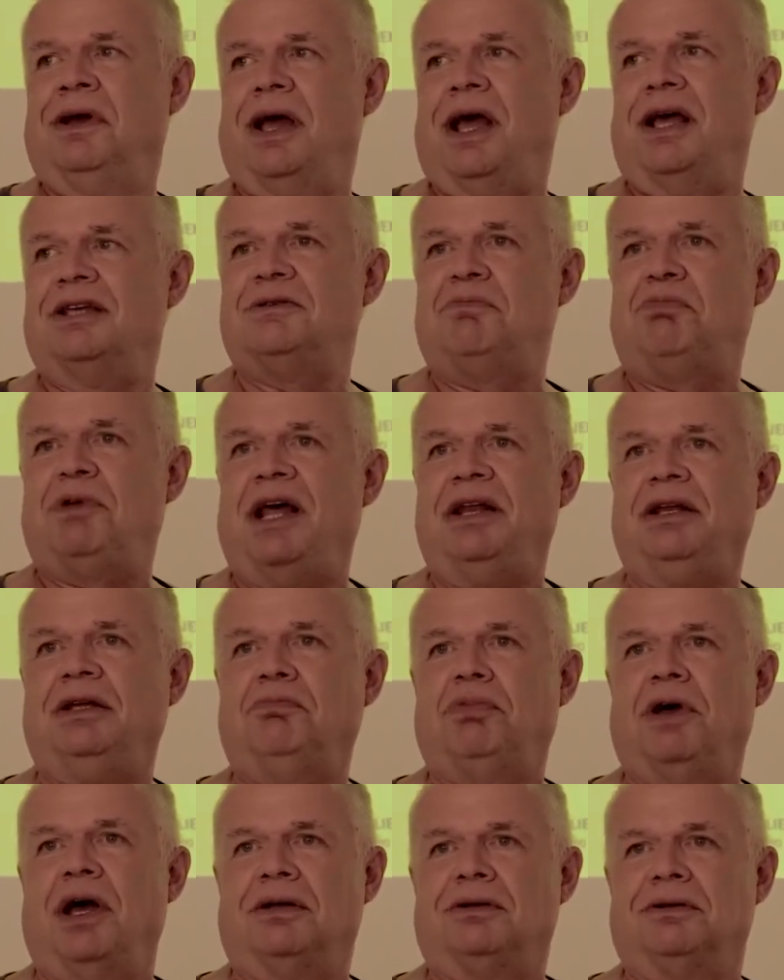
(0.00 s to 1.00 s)
as a
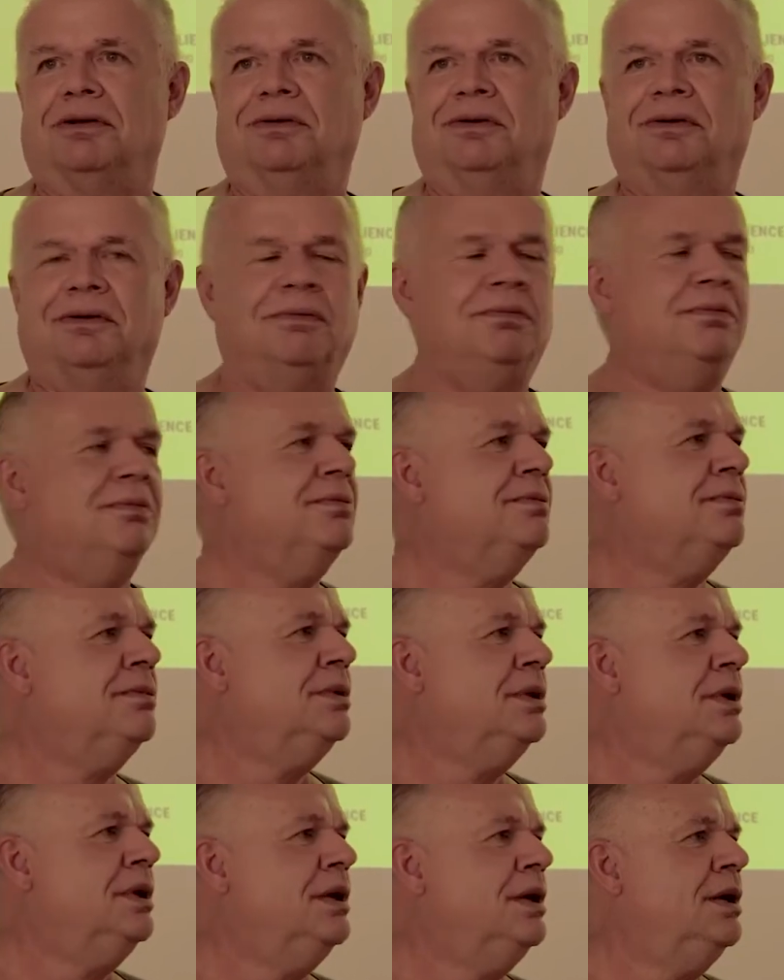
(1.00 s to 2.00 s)
planning partner
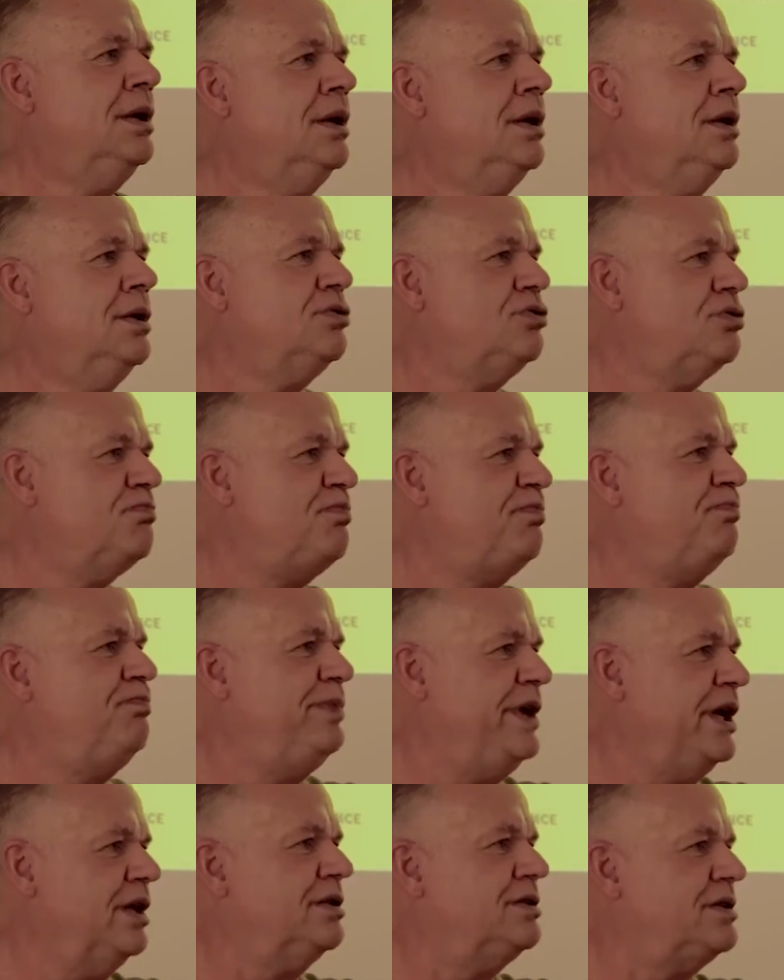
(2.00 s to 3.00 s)
to
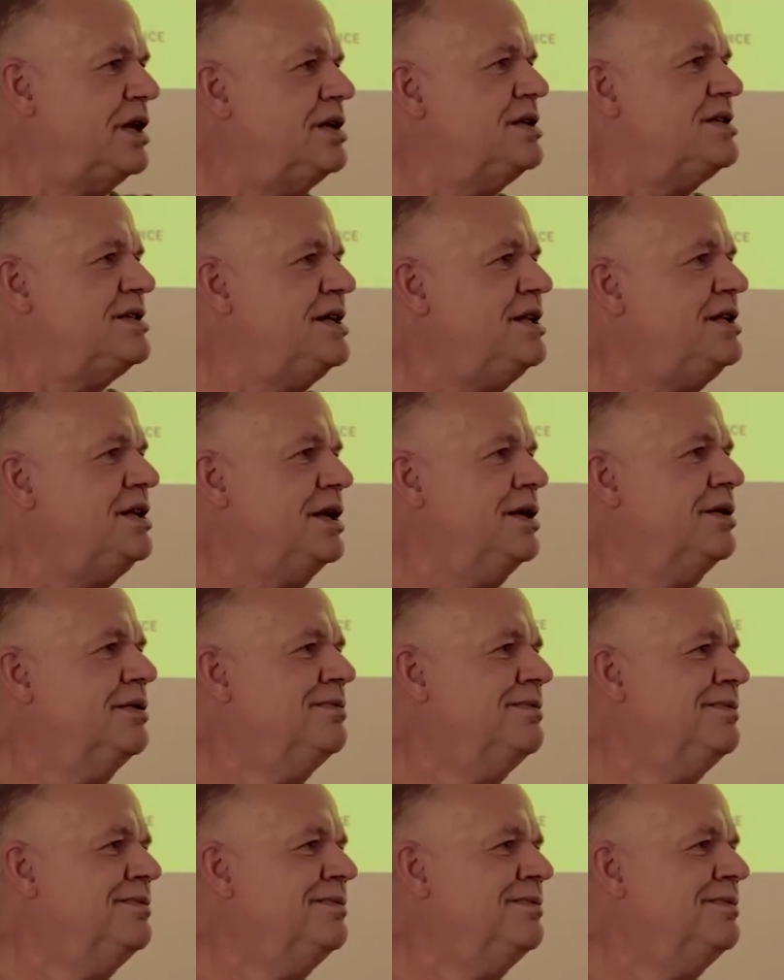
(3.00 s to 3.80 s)
build a city.